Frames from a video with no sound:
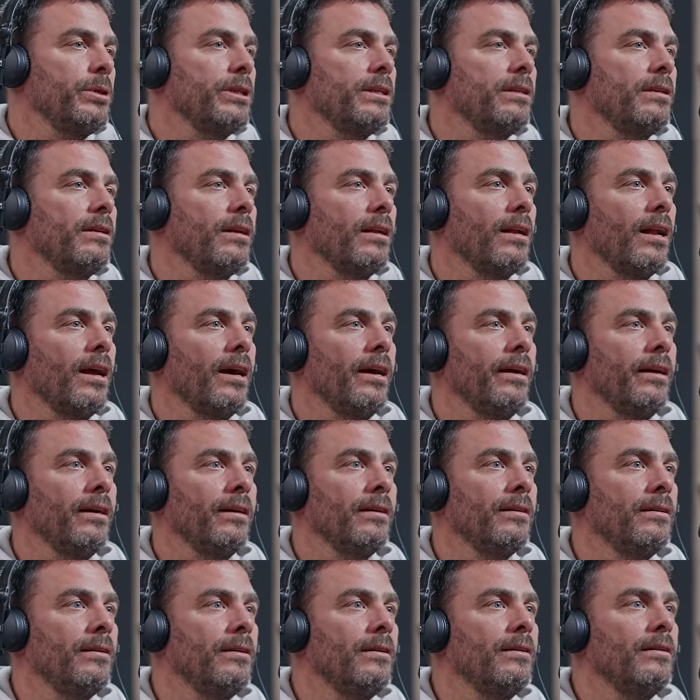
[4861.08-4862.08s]
Peetha
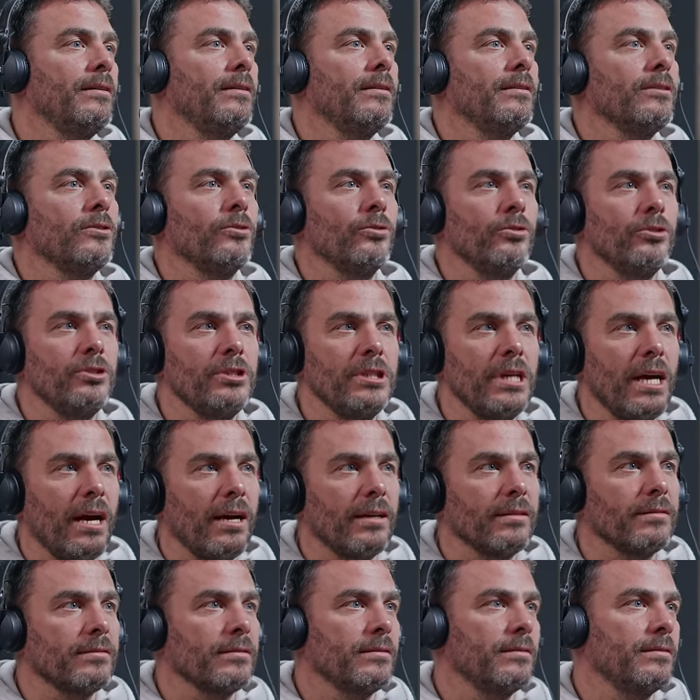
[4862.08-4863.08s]
Nilaya. Guruji
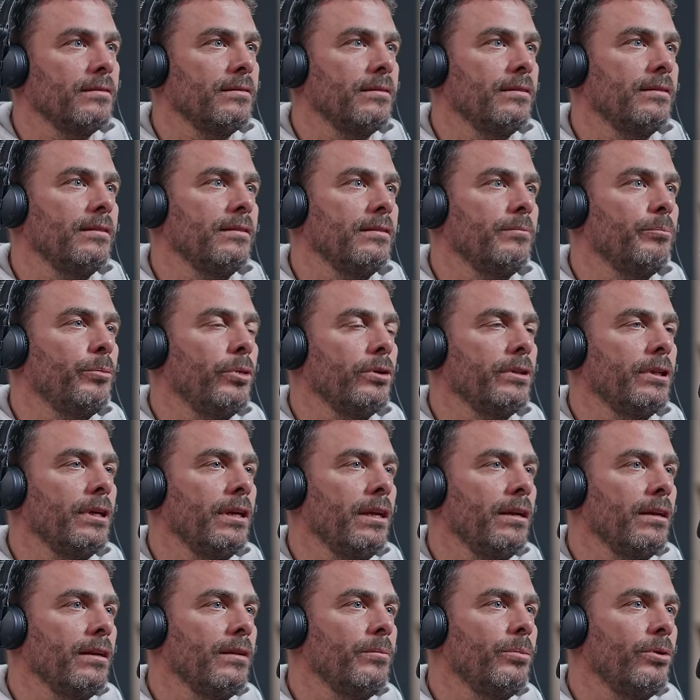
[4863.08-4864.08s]
asked the, the
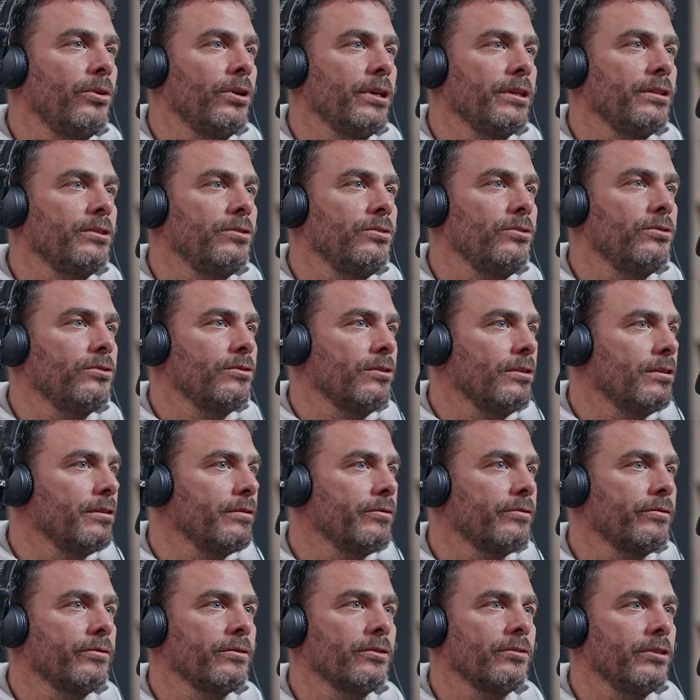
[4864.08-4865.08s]
little boy to
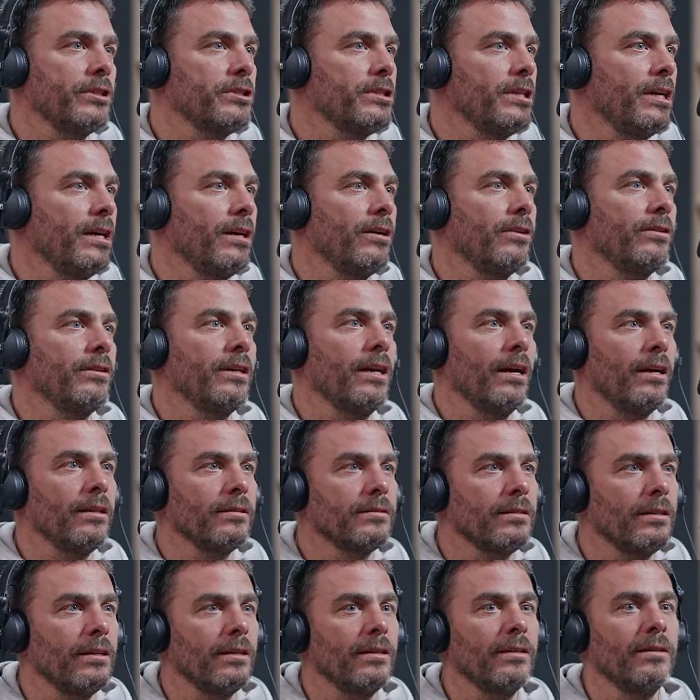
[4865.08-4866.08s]
serve Krishna on the
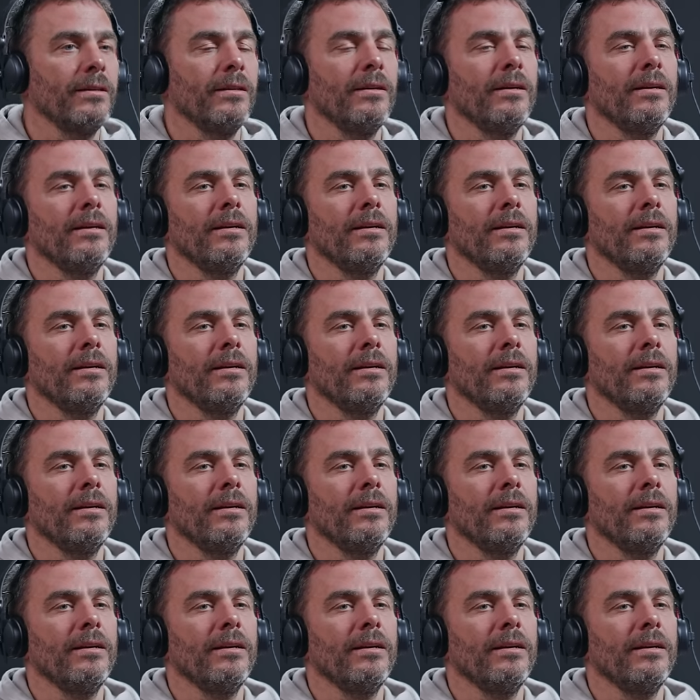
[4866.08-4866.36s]
altar.